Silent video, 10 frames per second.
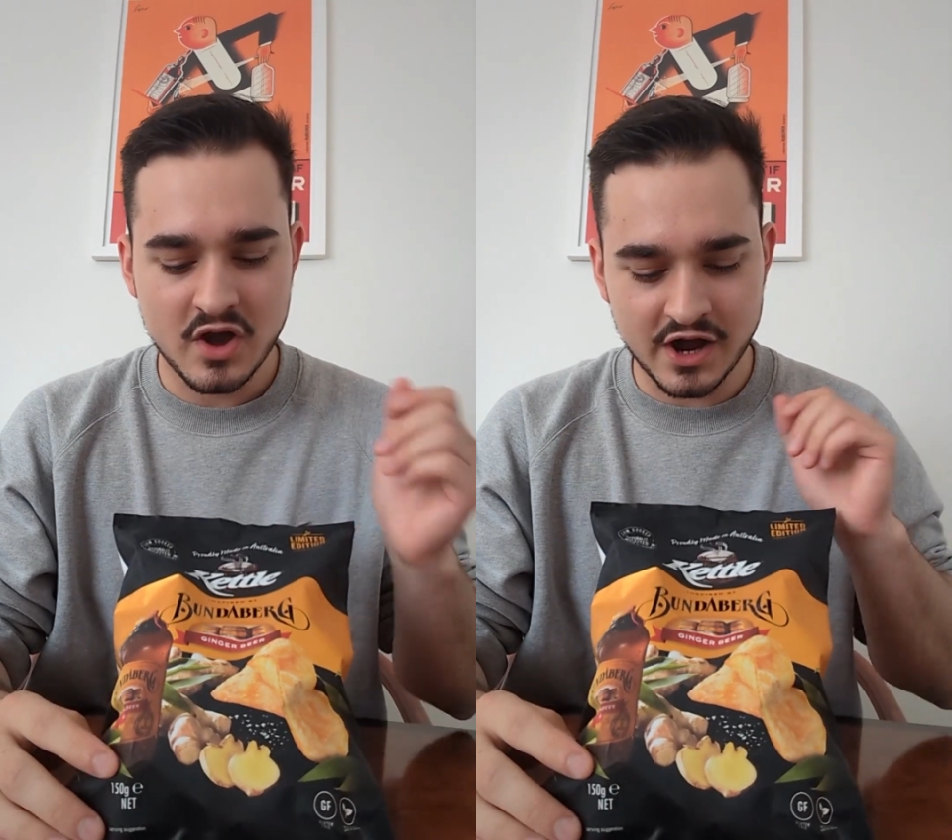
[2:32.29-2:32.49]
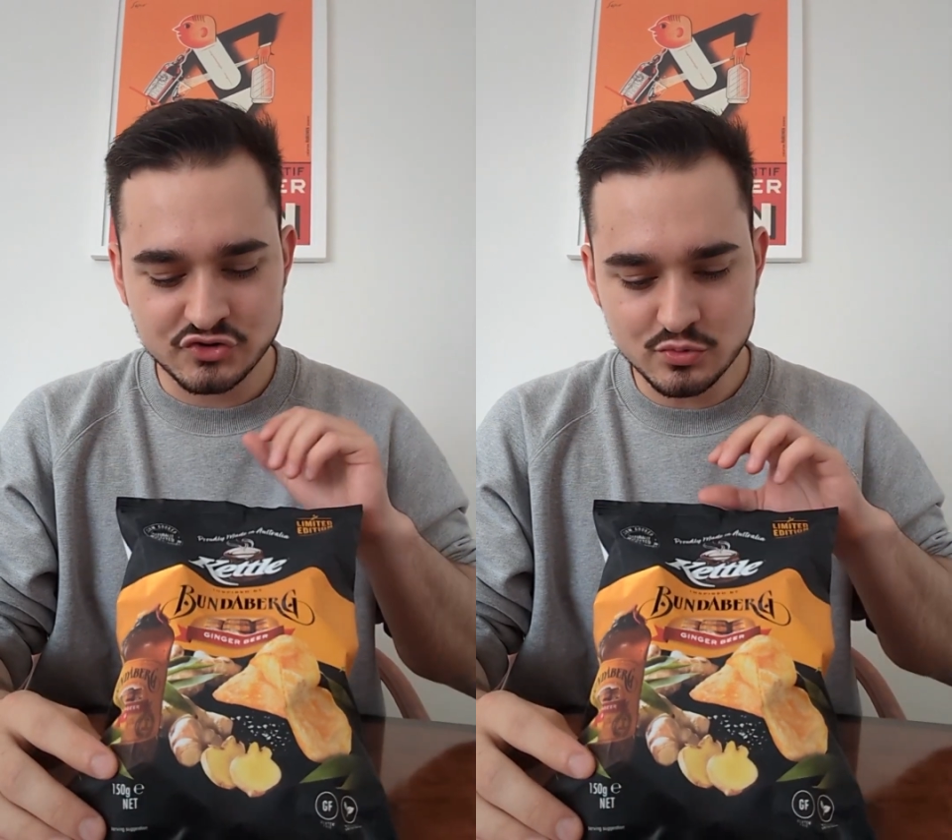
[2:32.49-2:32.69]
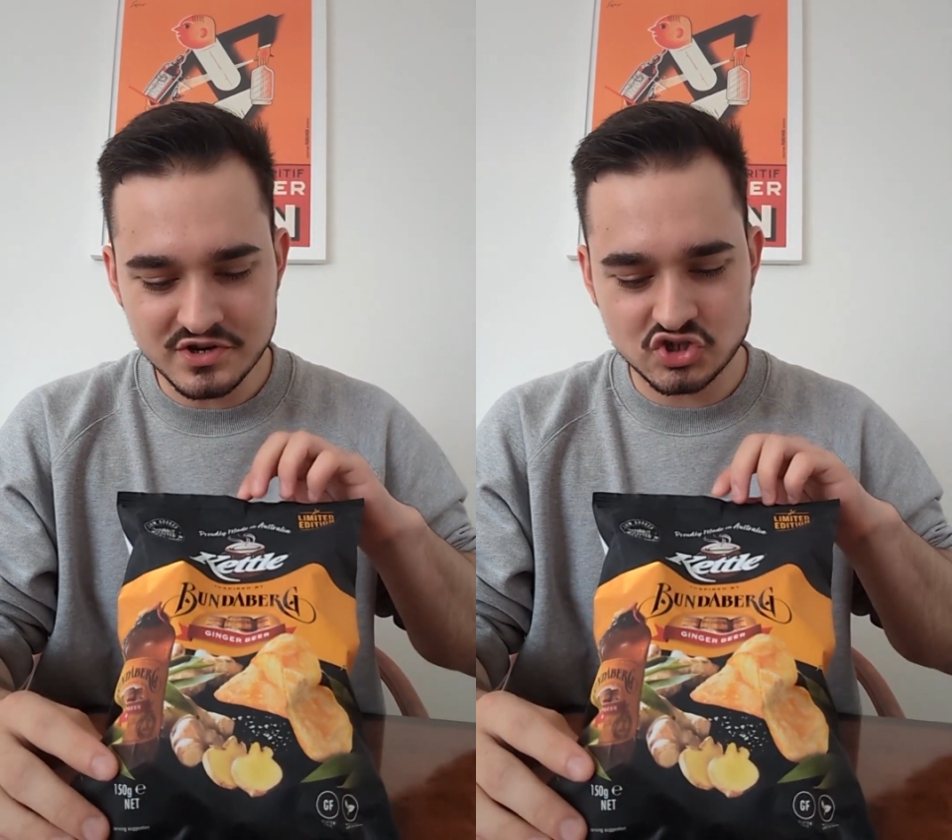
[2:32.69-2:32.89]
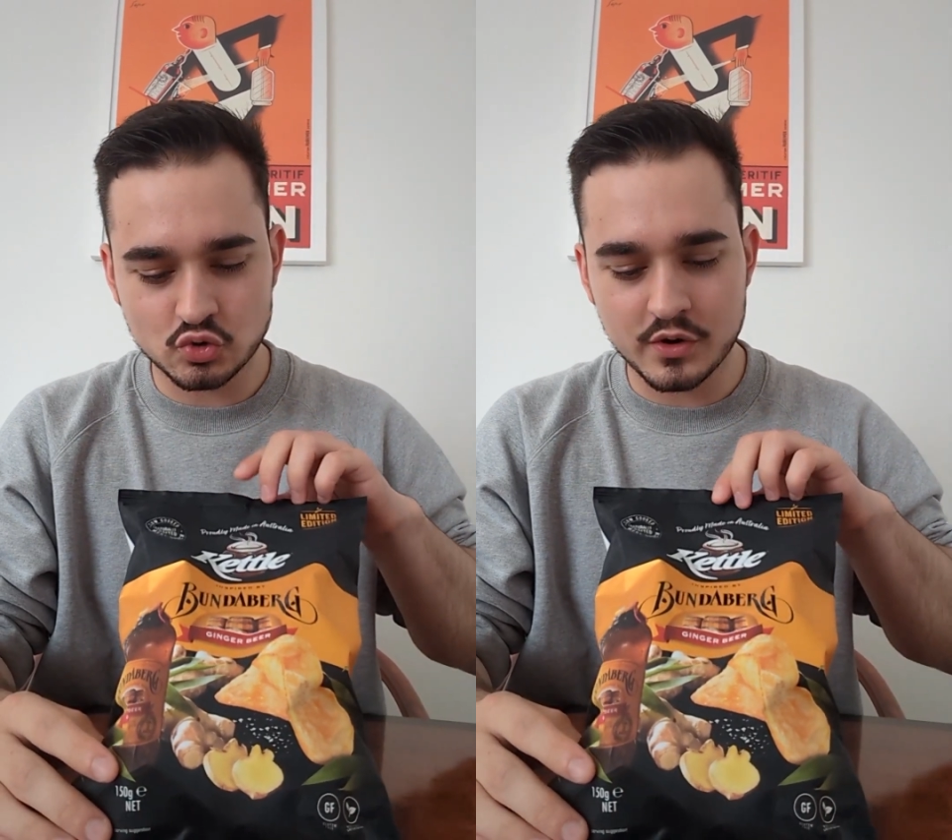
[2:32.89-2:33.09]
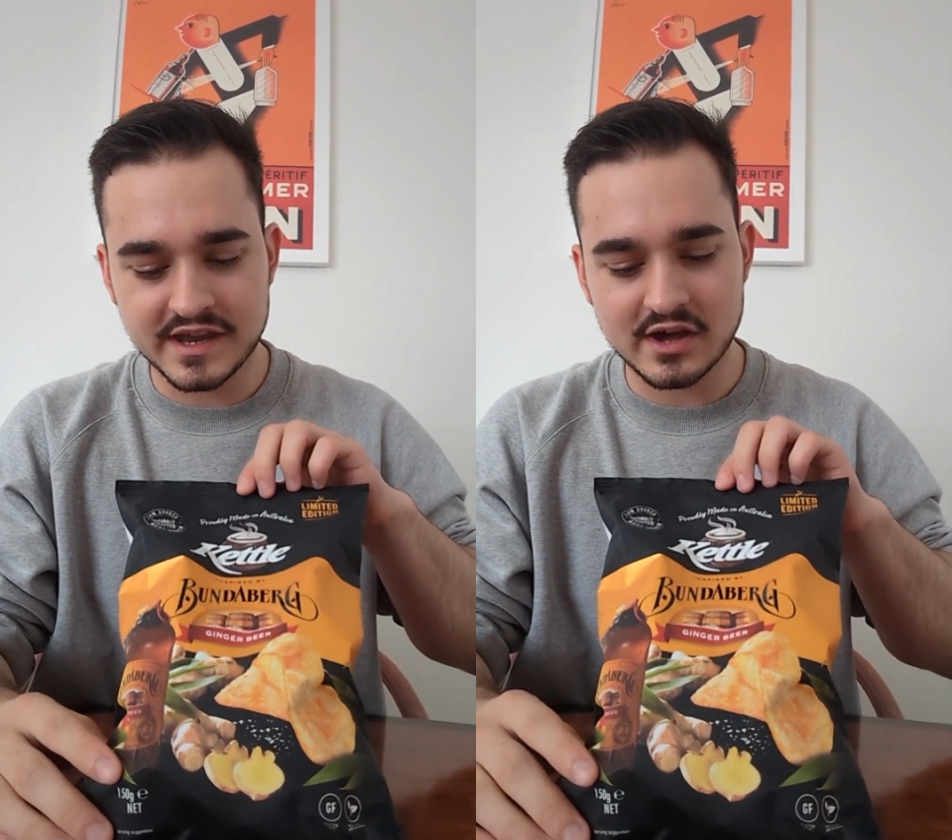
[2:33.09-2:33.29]
I do
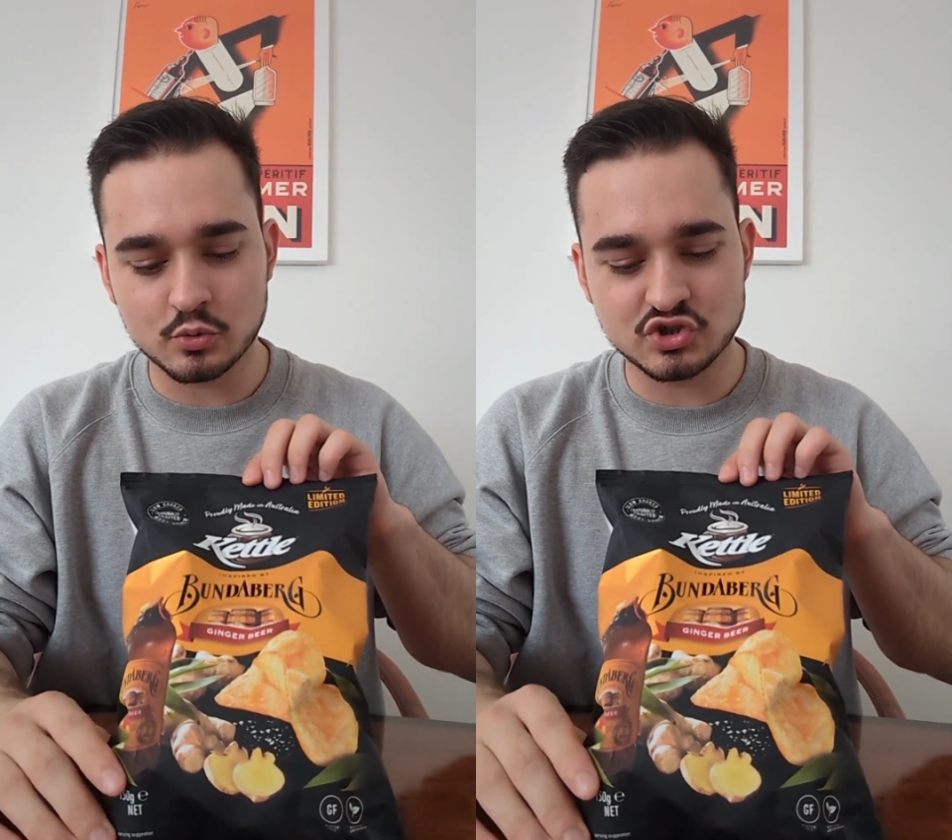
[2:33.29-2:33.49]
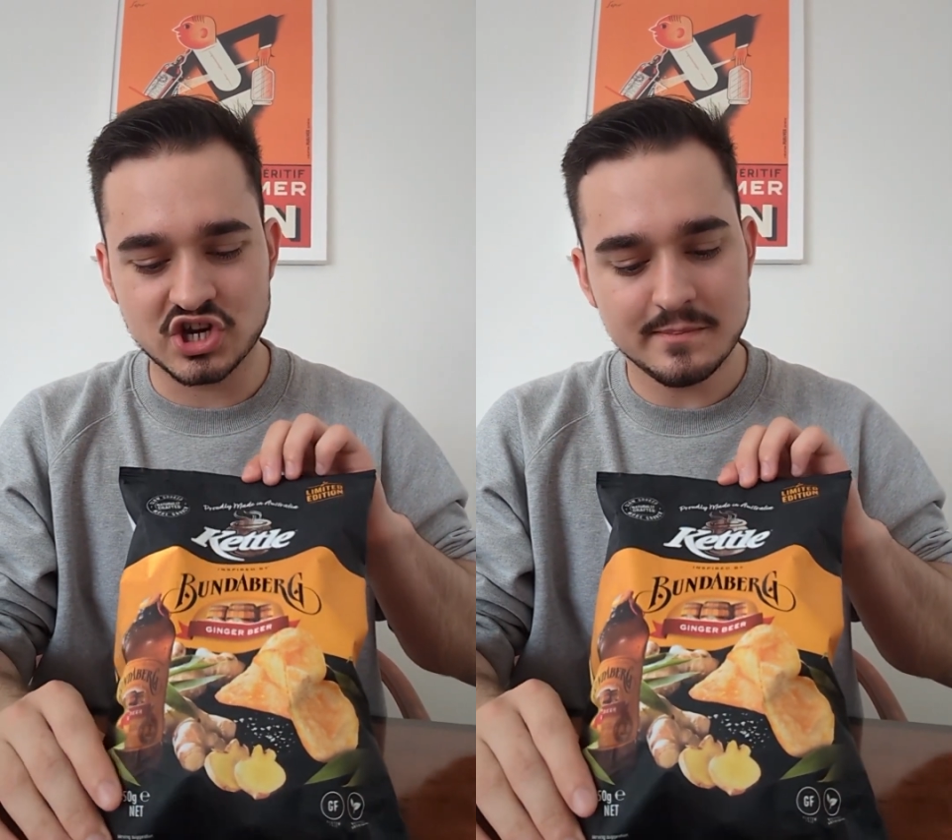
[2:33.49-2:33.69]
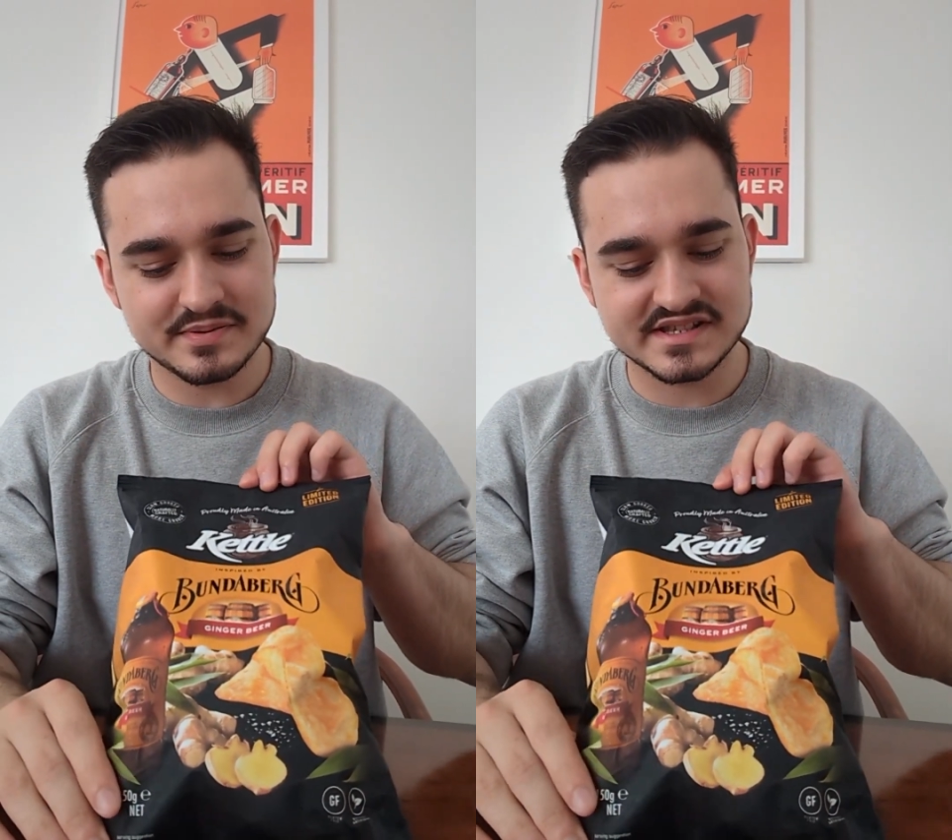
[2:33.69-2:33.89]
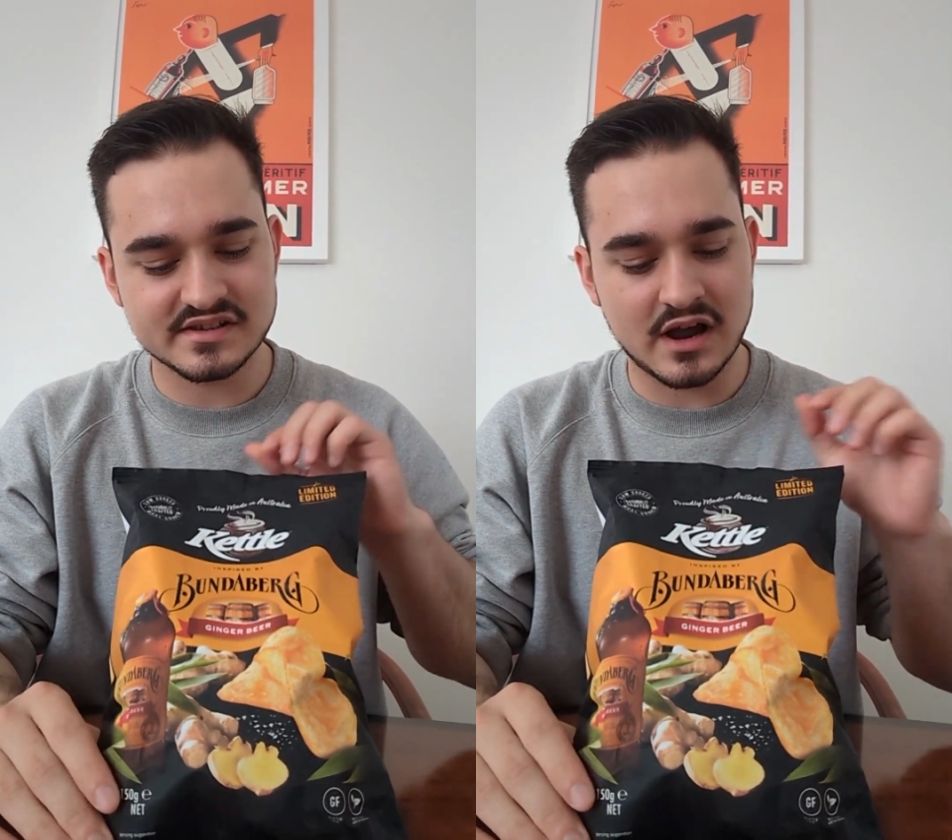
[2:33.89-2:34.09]
enjoy Kettle chips.